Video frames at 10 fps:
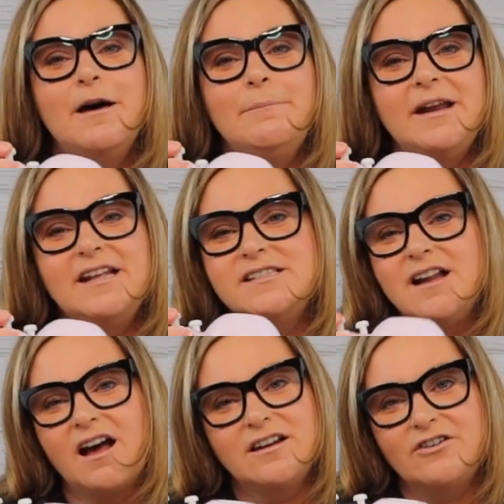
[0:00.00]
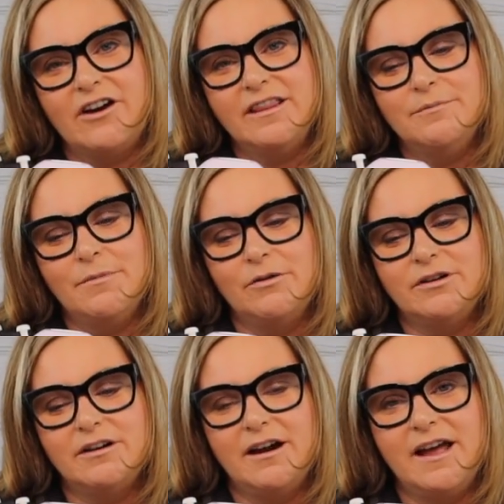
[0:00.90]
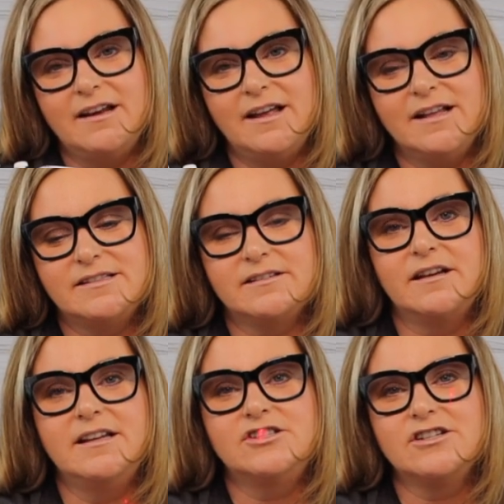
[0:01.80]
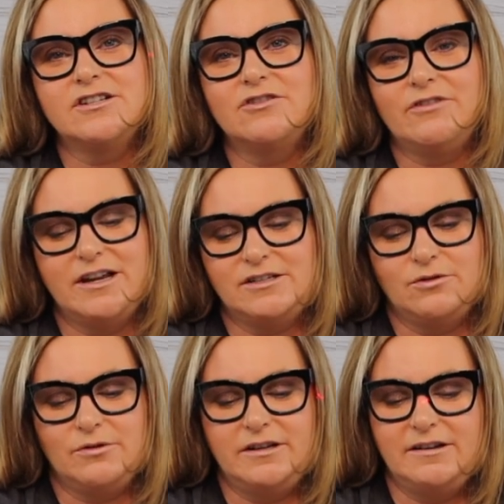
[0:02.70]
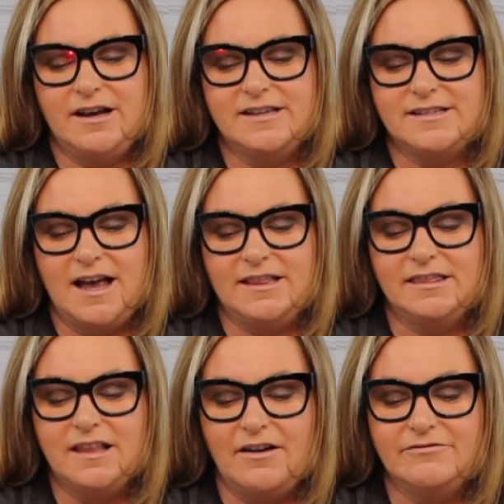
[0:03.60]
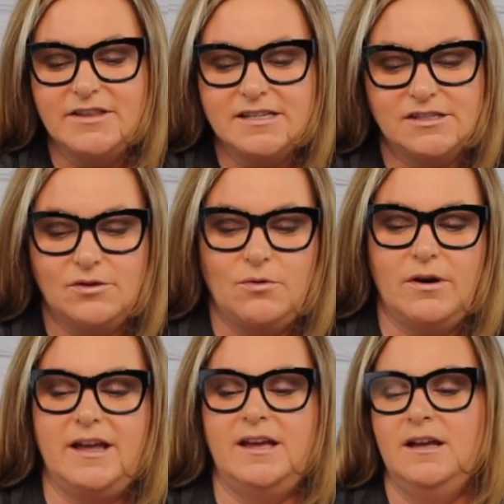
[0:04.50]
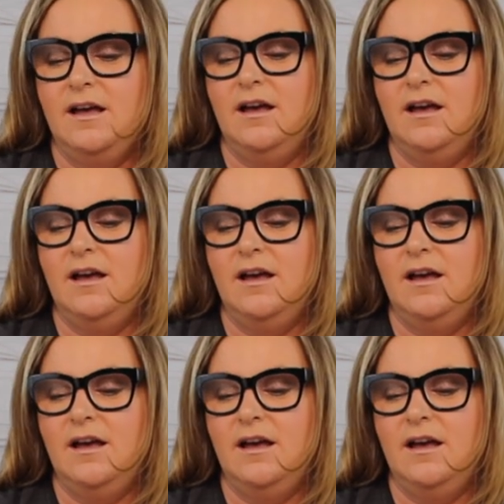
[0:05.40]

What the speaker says: But it's not going to grind the motor. And it's just a great toy, you guys. I love this toy.